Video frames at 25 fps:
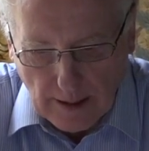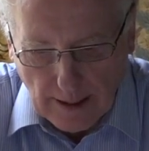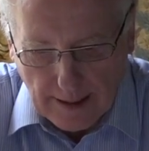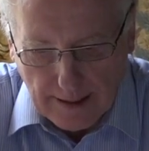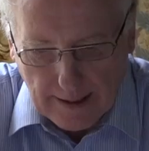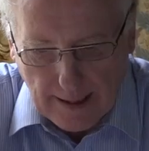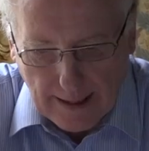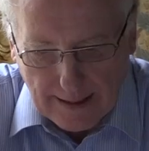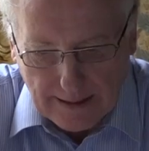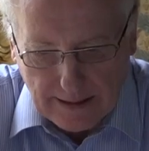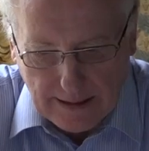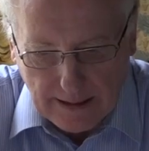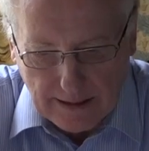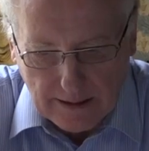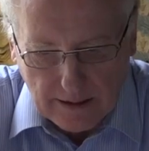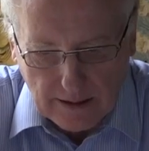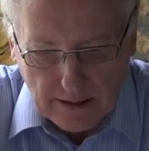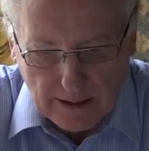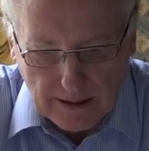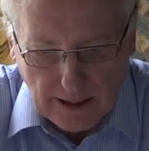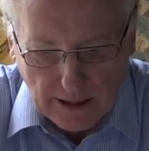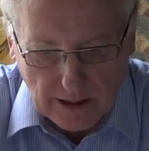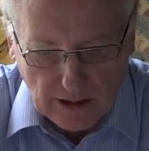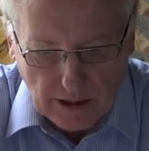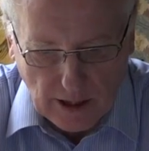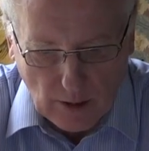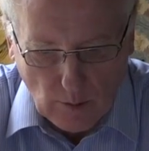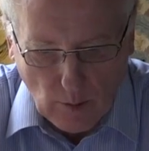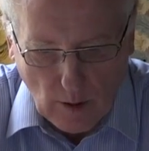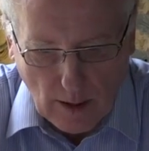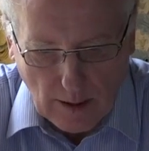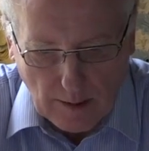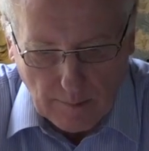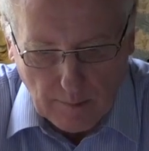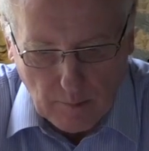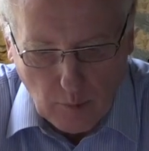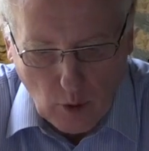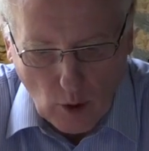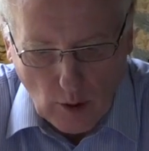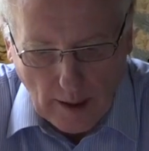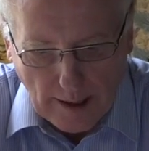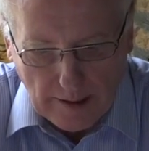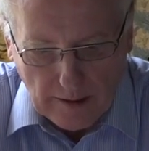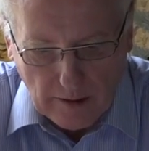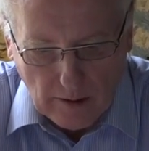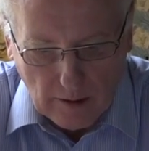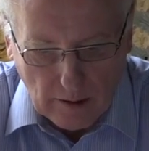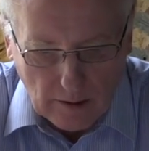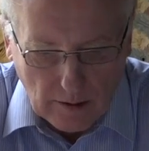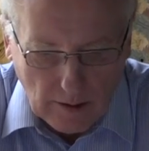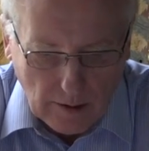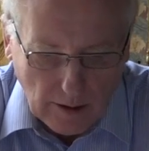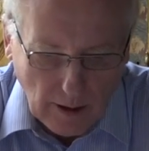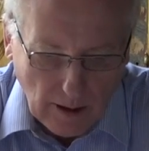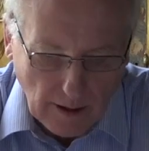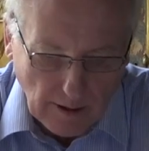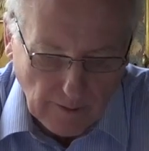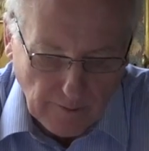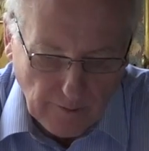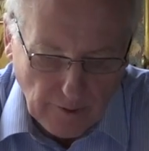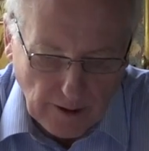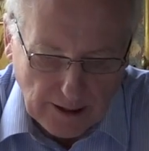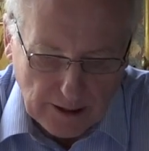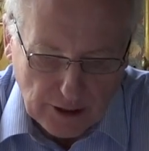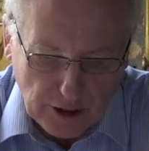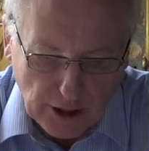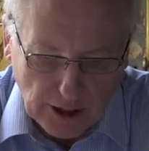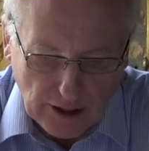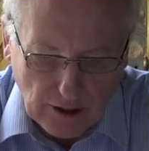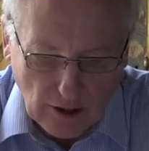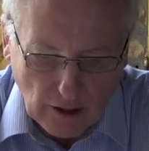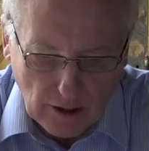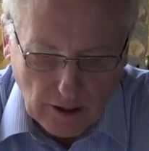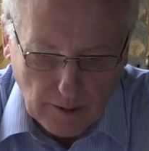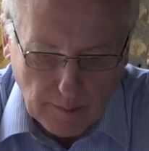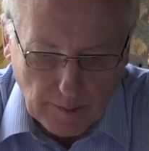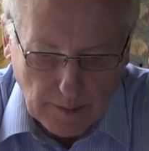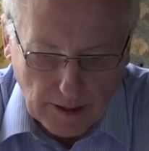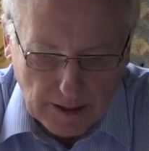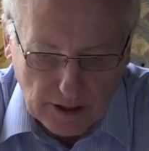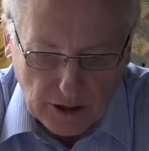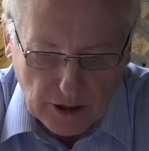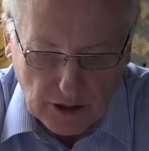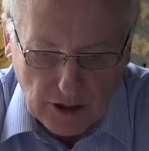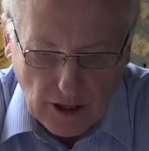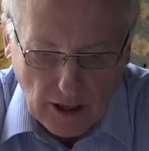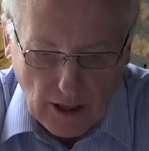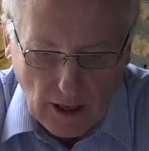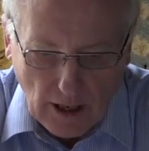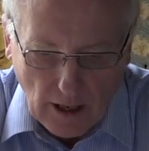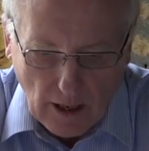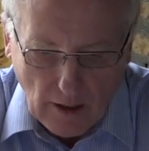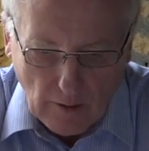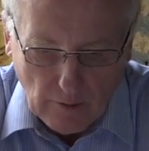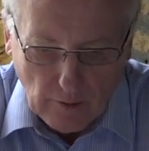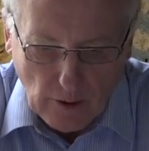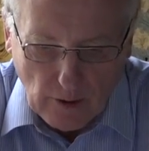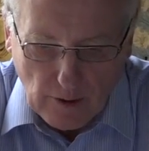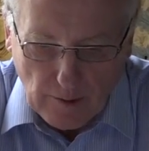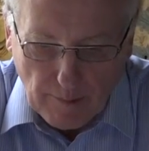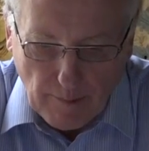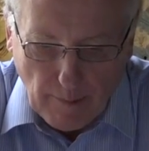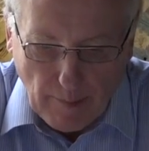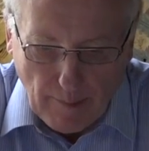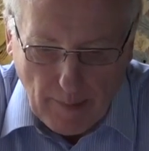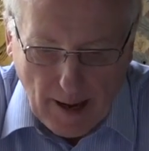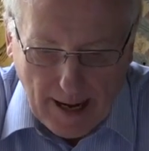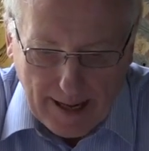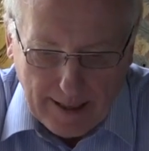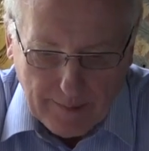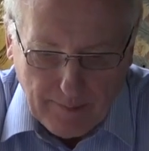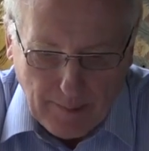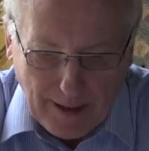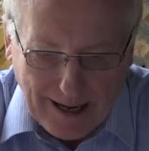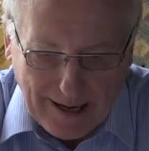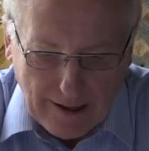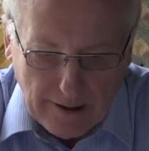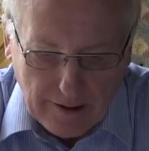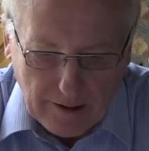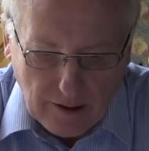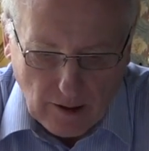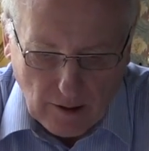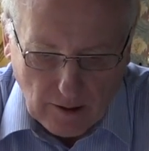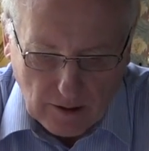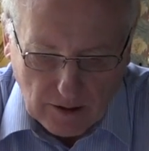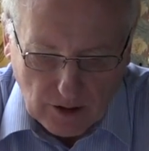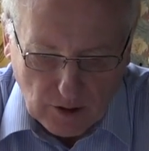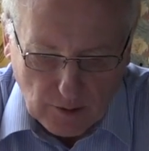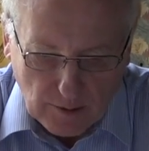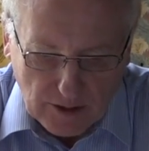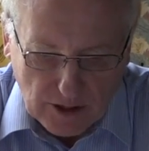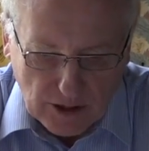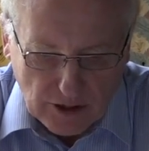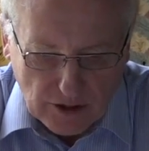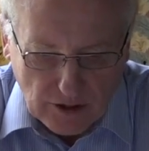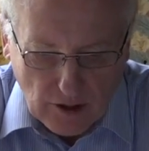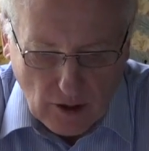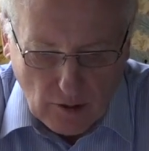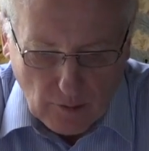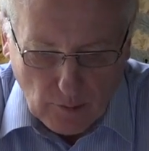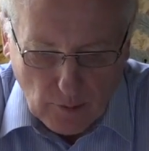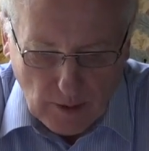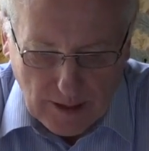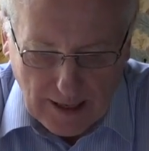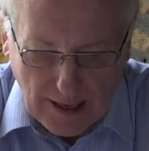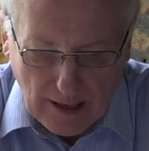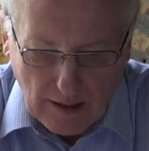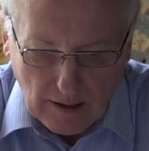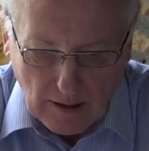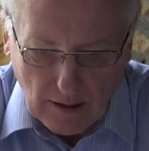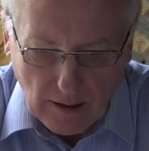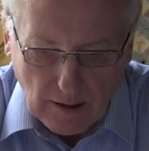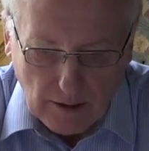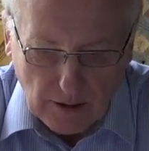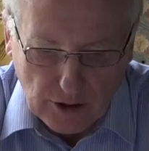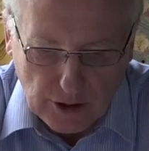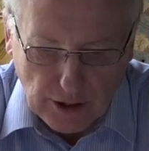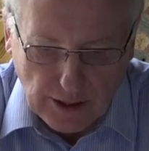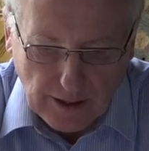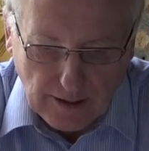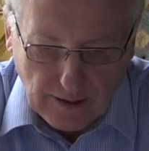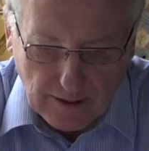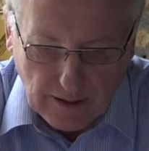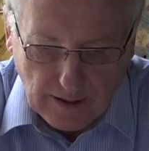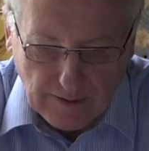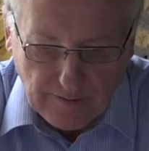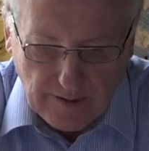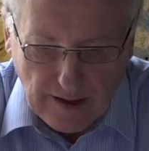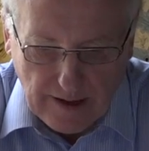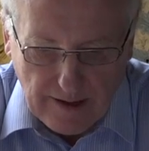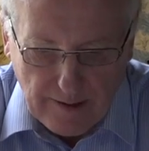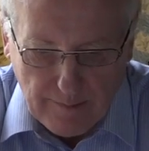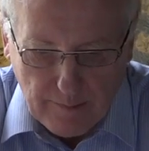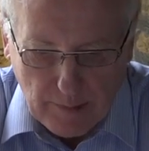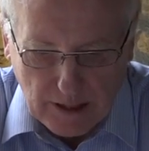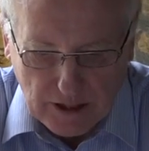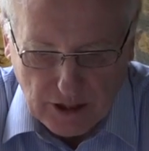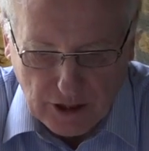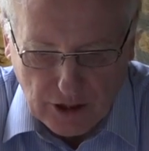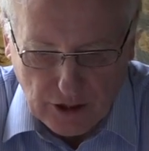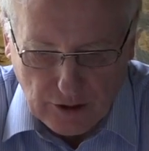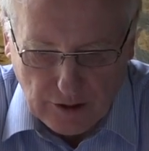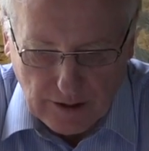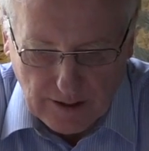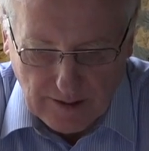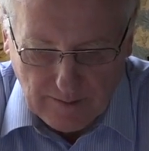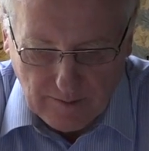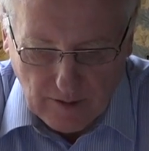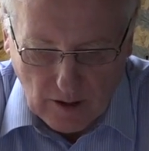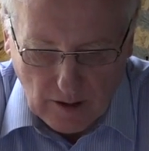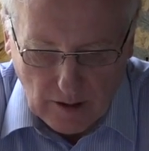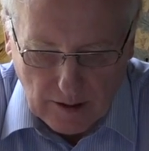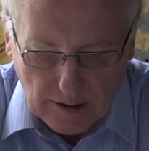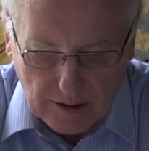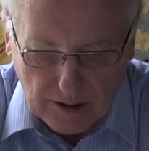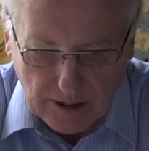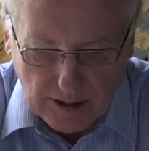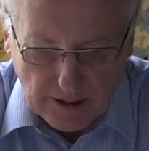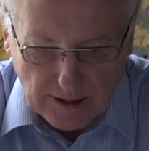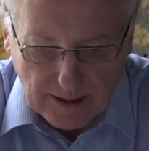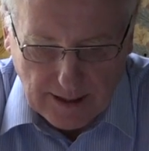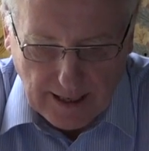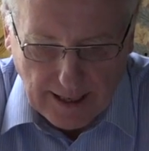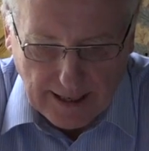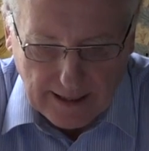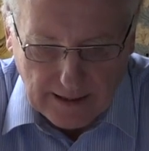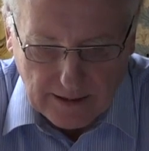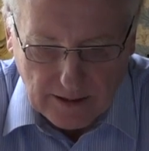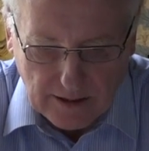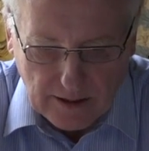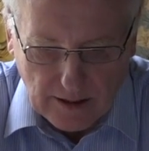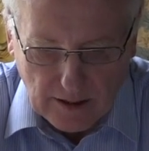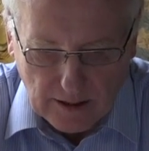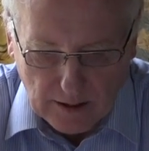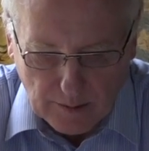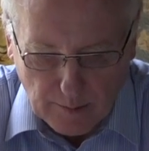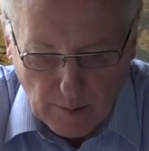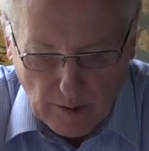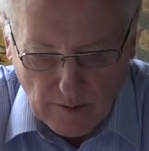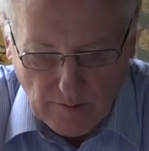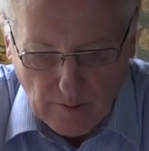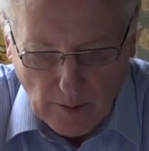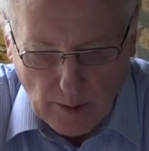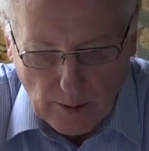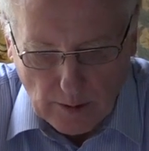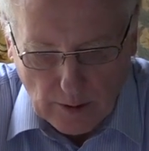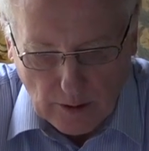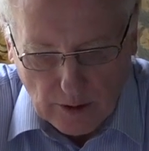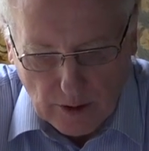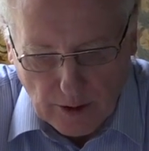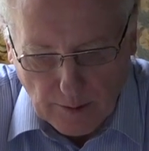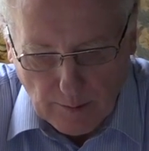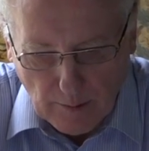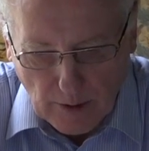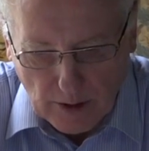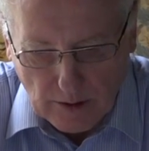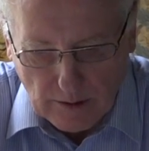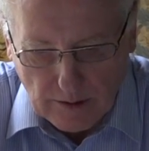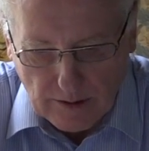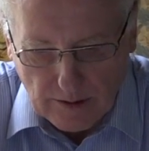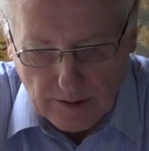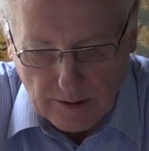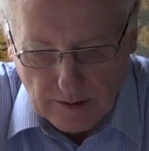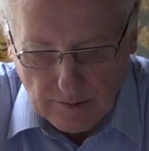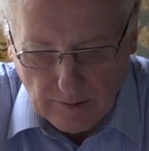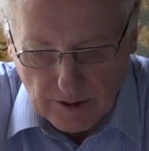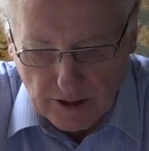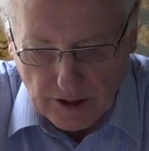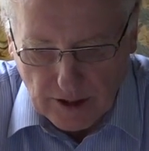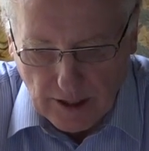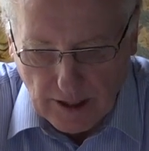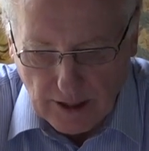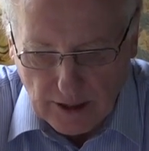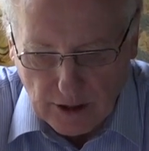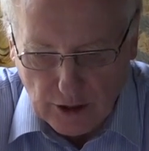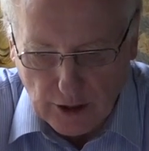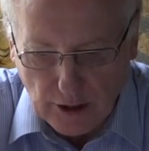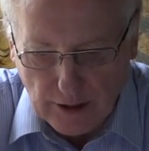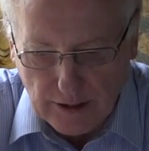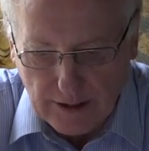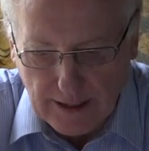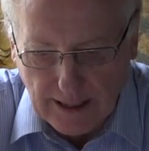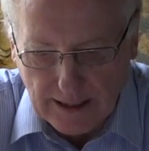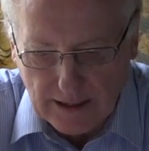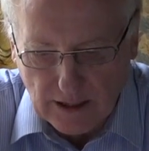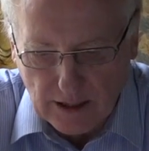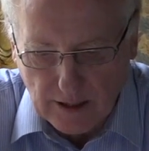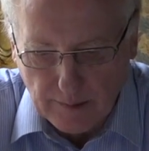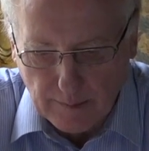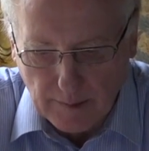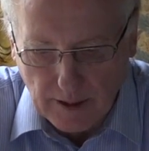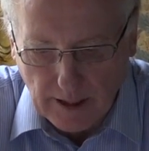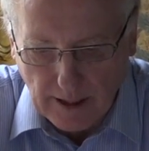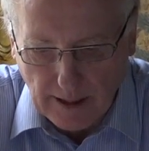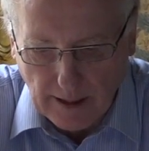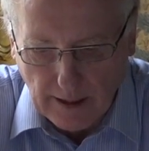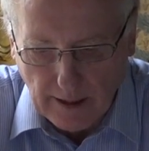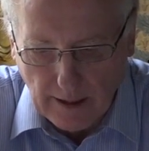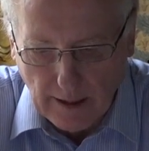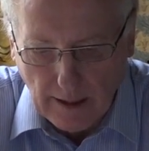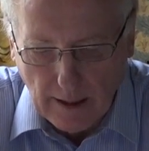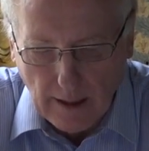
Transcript: In 1961, Paul Adam, a French economist, wrote, "By a paradox which is not without logic, the very mystery of Lawrence's case has provoked both research and testimony.